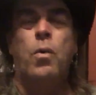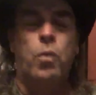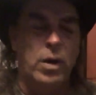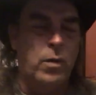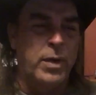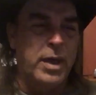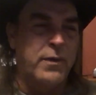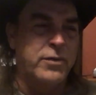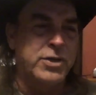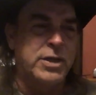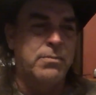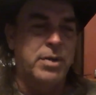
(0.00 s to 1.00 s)
Will we ever
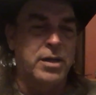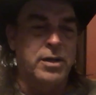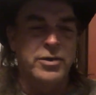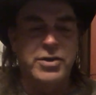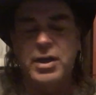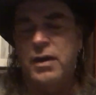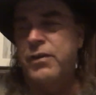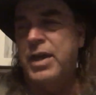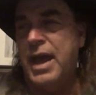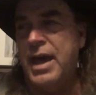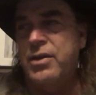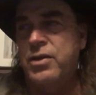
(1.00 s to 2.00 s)
see Bigelow stuff? He
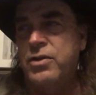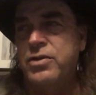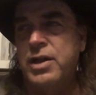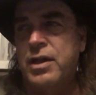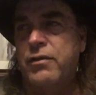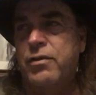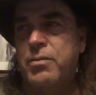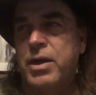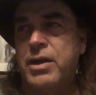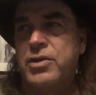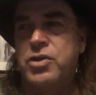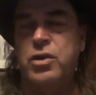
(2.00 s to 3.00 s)
had a newsletter from
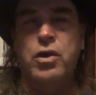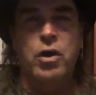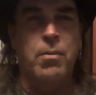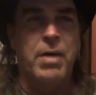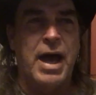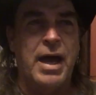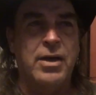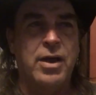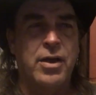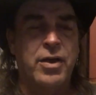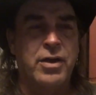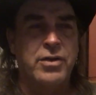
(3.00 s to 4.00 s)
NIDS. You can go back.
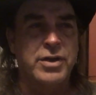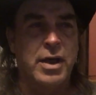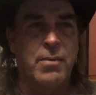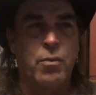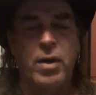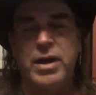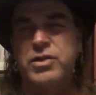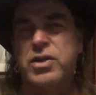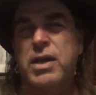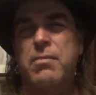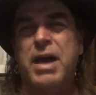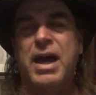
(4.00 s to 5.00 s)
There's ways to
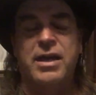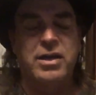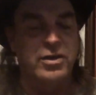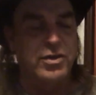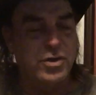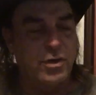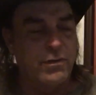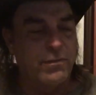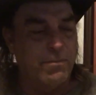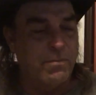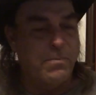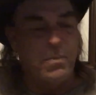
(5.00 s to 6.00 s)
get back and surf
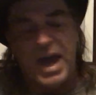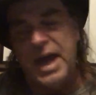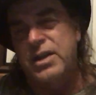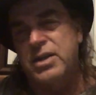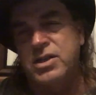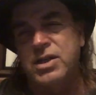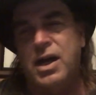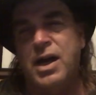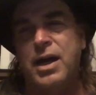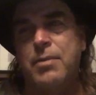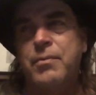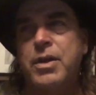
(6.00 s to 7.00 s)
back in
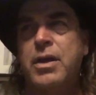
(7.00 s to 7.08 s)
time